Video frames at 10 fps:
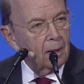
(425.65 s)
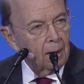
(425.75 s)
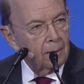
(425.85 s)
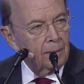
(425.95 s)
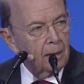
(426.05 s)

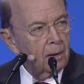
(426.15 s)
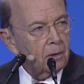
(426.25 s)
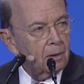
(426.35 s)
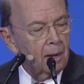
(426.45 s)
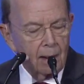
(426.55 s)
of
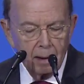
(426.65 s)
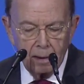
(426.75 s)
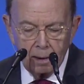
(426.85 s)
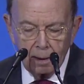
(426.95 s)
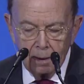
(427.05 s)

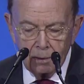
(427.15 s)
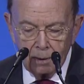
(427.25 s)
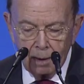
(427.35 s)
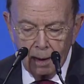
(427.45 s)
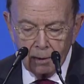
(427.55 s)
initiating
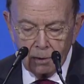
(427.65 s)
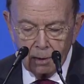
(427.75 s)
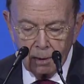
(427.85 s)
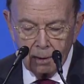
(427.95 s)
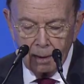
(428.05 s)

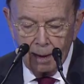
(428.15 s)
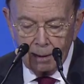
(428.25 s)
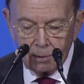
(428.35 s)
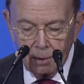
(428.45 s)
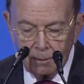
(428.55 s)
international
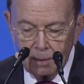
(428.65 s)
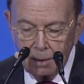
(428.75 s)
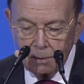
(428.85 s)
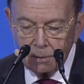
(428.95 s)
activities.